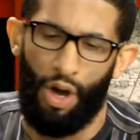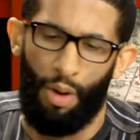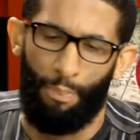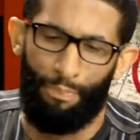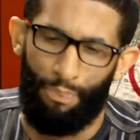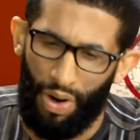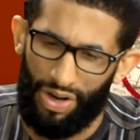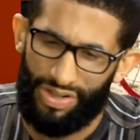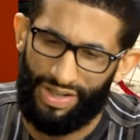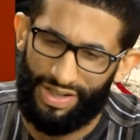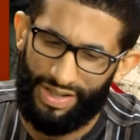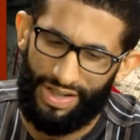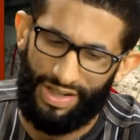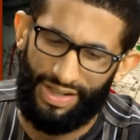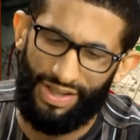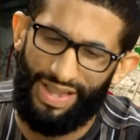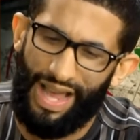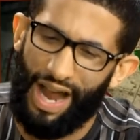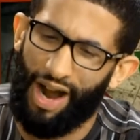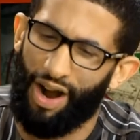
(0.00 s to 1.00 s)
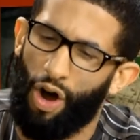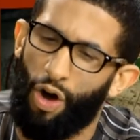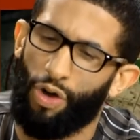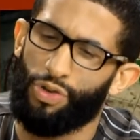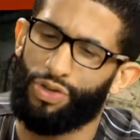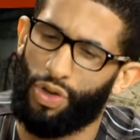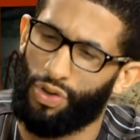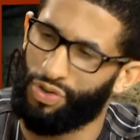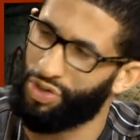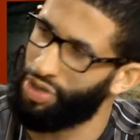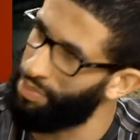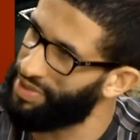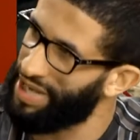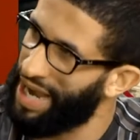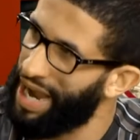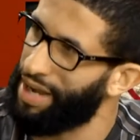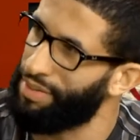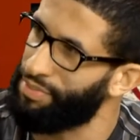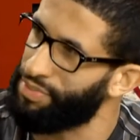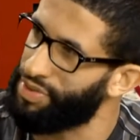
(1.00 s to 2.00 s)
But there are also
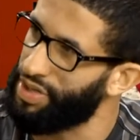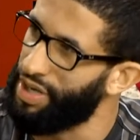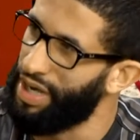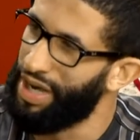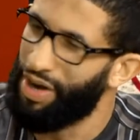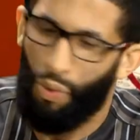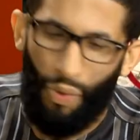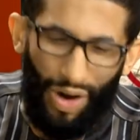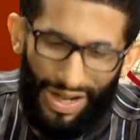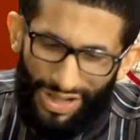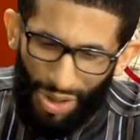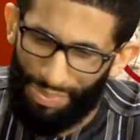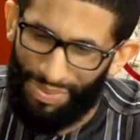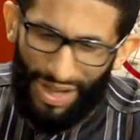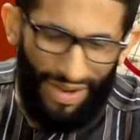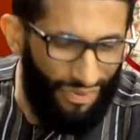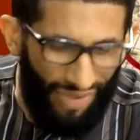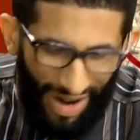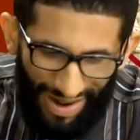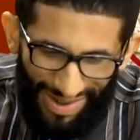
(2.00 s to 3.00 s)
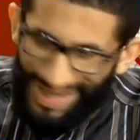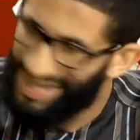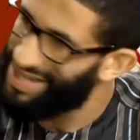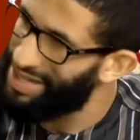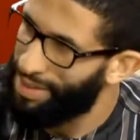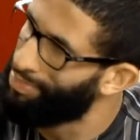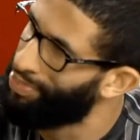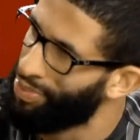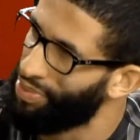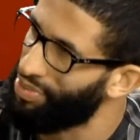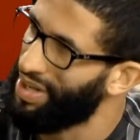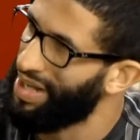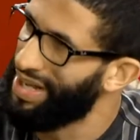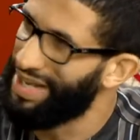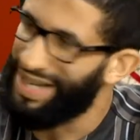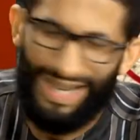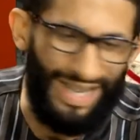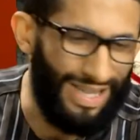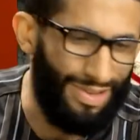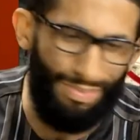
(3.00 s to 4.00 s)
sometimes when something very simple
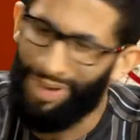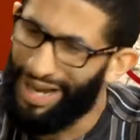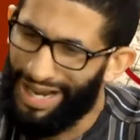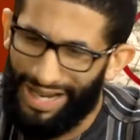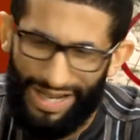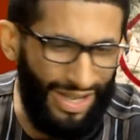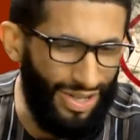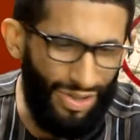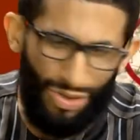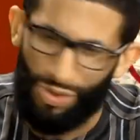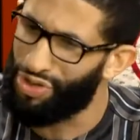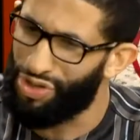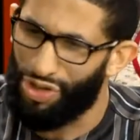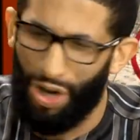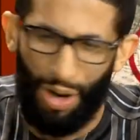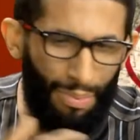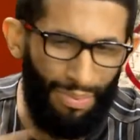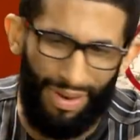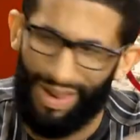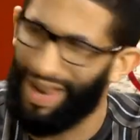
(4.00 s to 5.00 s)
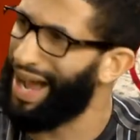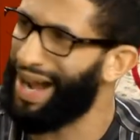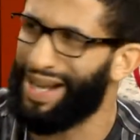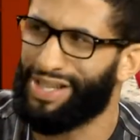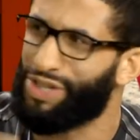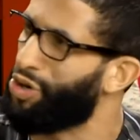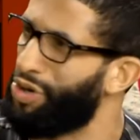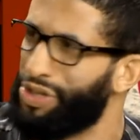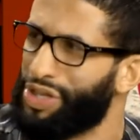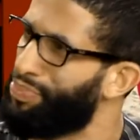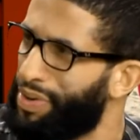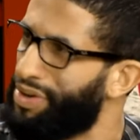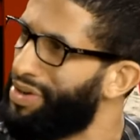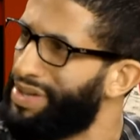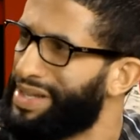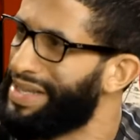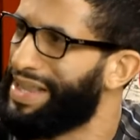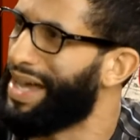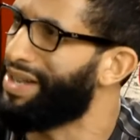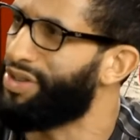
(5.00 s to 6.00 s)
is made into some large
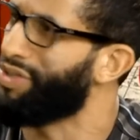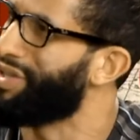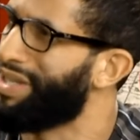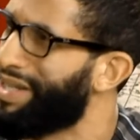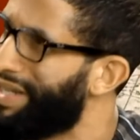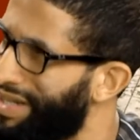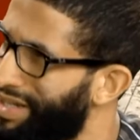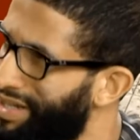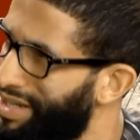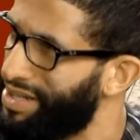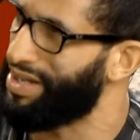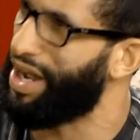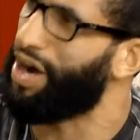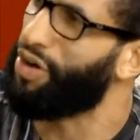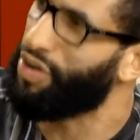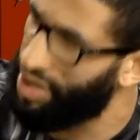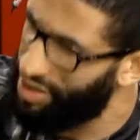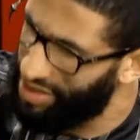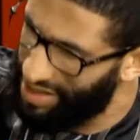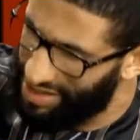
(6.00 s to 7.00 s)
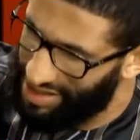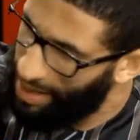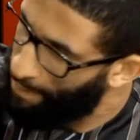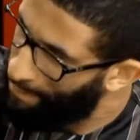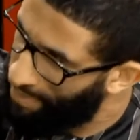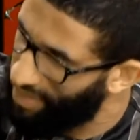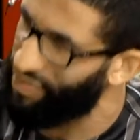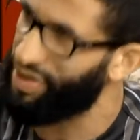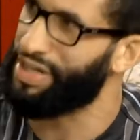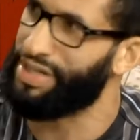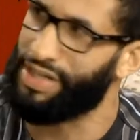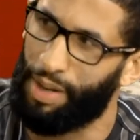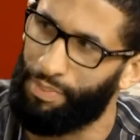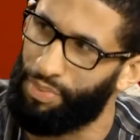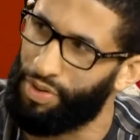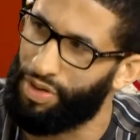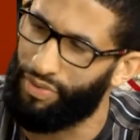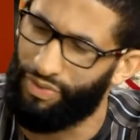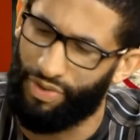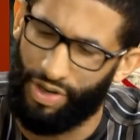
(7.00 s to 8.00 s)
conspiracy that doesn't exist. Mm. I'll, this is a perfect
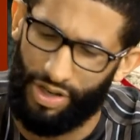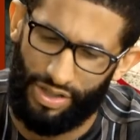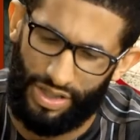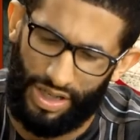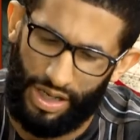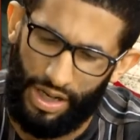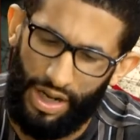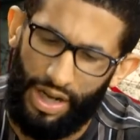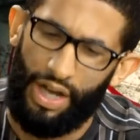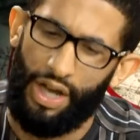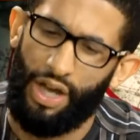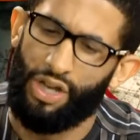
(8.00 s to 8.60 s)
example you've raised. Okay.